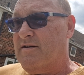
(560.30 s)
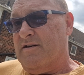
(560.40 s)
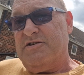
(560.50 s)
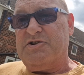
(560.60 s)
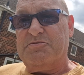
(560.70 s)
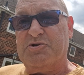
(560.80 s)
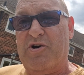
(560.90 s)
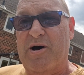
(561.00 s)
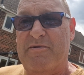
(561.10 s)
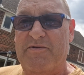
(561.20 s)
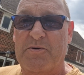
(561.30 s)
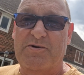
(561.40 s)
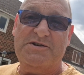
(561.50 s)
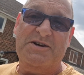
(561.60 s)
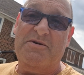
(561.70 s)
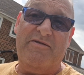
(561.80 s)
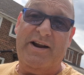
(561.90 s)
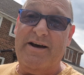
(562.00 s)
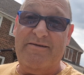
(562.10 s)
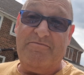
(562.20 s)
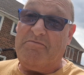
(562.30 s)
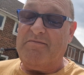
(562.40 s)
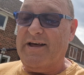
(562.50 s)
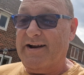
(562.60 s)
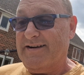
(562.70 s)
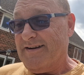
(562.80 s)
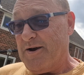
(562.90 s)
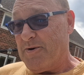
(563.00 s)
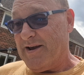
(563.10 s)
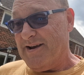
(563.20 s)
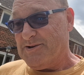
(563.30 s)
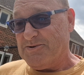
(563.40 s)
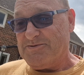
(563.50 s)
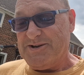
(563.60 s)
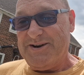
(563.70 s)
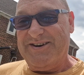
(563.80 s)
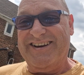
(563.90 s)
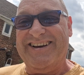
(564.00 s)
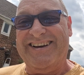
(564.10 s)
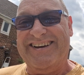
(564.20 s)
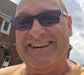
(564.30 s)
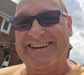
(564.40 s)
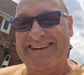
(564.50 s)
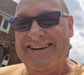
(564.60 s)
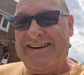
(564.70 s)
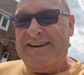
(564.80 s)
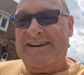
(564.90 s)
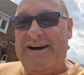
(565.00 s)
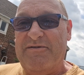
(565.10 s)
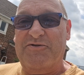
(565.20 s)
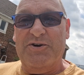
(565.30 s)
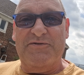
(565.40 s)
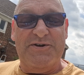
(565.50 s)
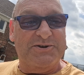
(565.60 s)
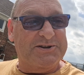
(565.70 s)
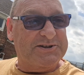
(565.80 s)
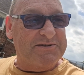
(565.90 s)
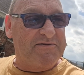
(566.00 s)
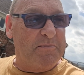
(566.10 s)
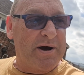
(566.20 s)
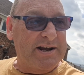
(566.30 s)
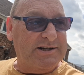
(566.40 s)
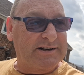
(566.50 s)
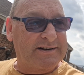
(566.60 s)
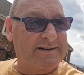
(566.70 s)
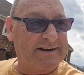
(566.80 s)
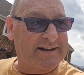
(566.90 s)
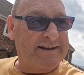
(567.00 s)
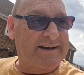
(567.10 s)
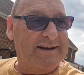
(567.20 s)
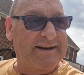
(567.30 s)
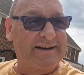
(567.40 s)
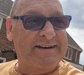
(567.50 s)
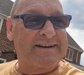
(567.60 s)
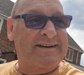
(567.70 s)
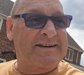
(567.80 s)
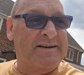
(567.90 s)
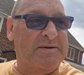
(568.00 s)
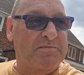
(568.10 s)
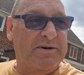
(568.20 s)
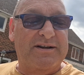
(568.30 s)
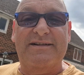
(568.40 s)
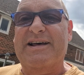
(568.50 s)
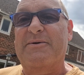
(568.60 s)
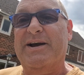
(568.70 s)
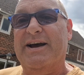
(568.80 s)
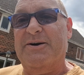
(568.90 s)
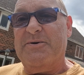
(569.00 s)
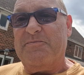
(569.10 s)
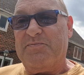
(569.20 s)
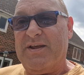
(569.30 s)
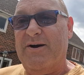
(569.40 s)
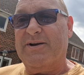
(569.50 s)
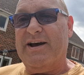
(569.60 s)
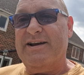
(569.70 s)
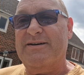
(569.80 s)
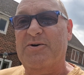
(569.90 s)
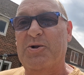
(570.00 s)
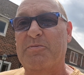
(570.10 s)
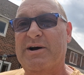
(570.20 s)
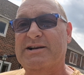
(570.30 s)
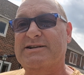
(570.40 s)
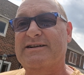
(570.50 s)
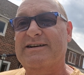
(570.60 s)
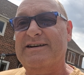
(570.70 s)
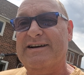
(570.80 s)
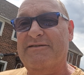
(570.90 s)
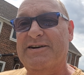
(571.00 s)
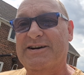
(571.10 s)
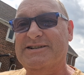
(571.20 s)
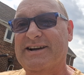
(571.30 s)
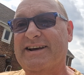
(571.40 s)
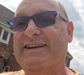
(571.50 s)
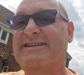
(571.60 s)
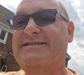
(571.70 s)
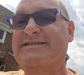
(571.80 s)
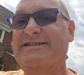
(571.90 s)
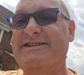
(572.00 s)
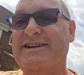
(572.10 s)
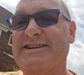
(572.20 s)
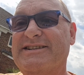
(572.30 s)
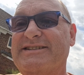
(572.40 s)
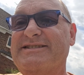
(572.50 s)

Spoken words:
Subscribe if you want to. If you don't, then okay, it's up to you. I'm full of useless information, but there we go. Okay, all the best. Have a nice day. Cheers.